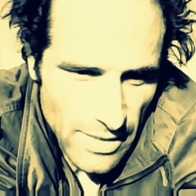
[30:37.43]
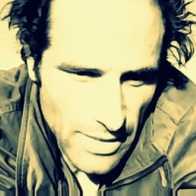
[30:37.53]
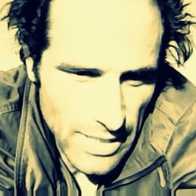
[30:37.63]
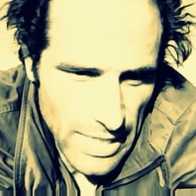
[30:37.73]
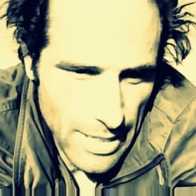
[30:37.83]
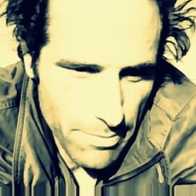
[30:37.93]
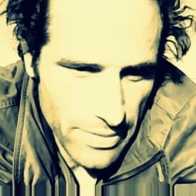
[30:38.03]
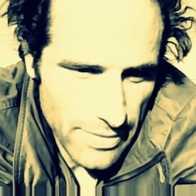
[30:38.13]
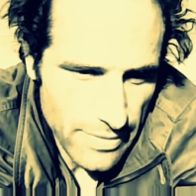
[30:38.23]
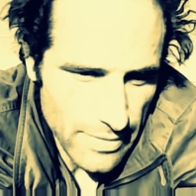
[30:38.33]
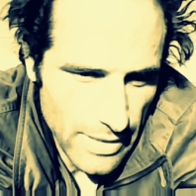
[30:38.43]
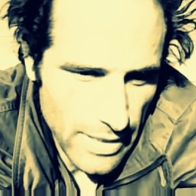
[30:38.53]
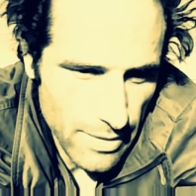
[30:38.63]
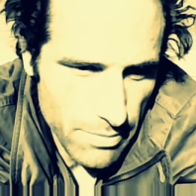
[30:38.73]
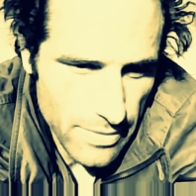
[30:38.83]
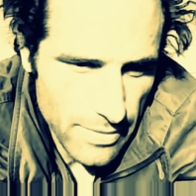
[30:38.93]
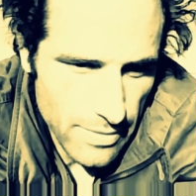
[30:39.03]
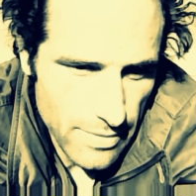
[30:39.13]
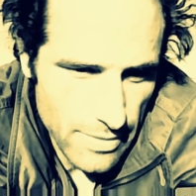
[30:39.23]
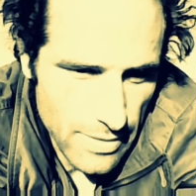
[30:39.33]
yep, yep.
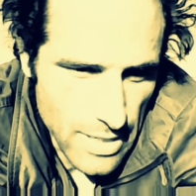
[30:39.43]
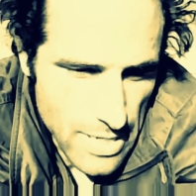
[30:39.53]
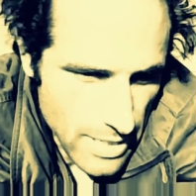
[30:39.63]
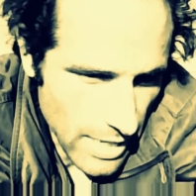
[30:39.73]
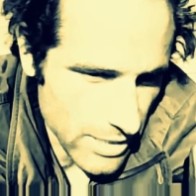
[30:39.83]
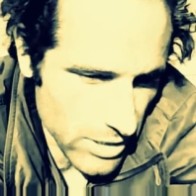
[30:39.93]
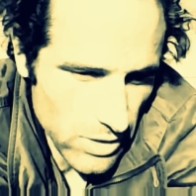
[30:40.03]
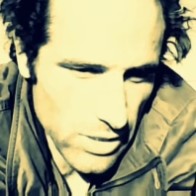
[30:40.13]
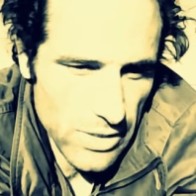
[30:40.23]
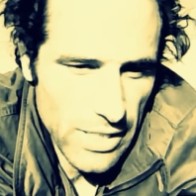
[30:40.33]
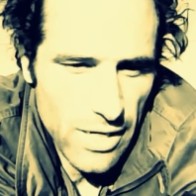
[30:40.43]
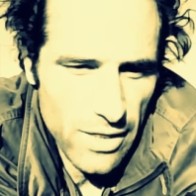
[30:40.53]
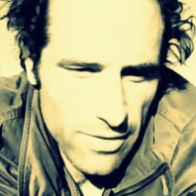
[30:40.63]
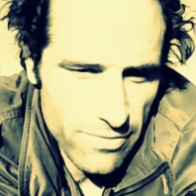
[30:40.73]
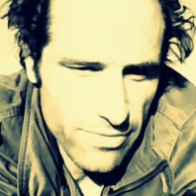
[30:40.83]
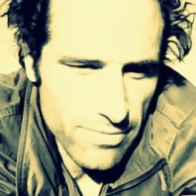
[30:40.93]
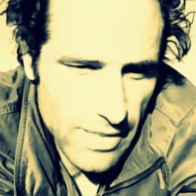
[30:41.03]
That's your little narrative.